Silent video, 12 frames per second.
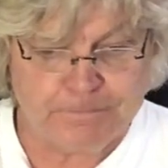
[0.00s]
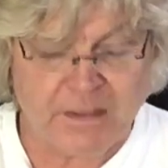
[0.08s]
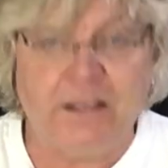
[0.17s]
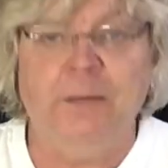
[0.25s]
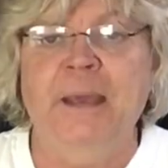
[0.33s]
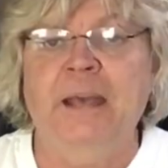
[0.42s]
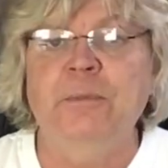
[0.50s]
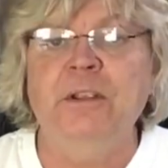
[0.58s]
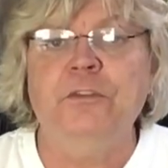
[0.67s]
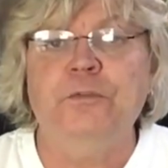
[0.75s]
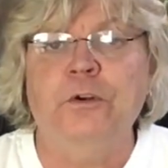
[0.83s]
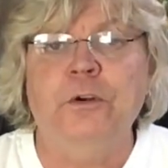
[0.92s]

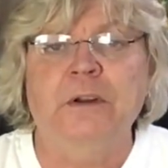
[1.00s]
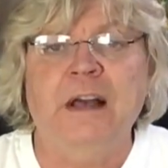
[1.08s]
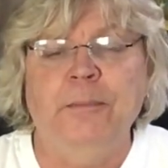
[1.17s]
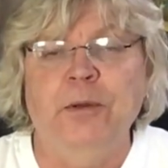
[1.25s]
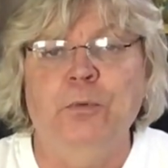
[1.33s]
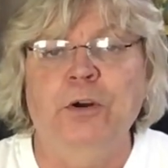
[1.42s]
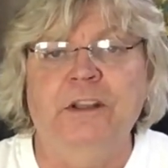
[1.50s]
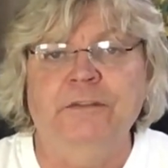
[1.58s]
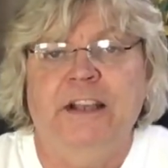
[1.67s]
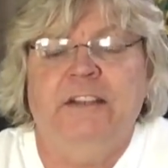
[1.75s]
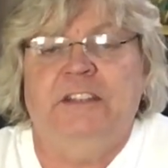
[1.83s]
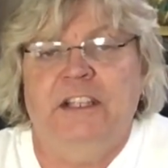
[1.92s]
commandments for comic book
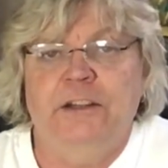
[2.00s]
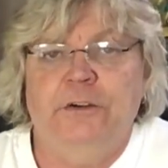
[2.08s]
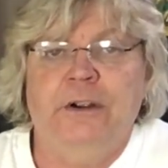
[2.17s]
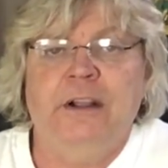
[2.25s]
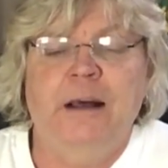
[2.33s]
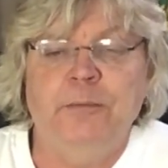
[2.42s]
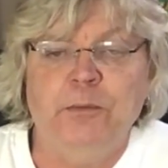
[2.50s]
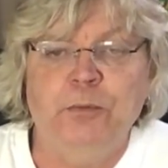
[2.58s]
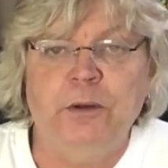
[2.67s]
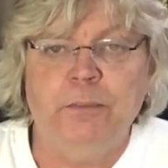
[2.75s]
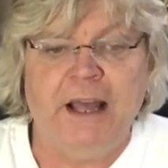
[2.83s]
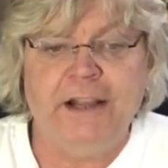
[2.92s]
investing or comic
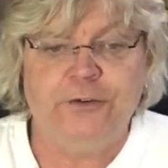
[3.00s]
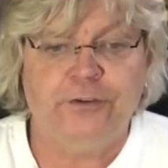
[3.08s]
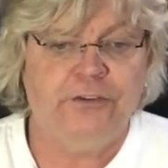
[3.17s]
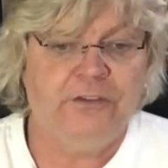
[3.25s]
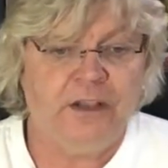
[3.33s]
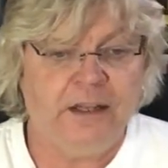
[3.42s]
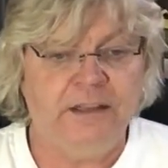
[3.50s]
book buyers.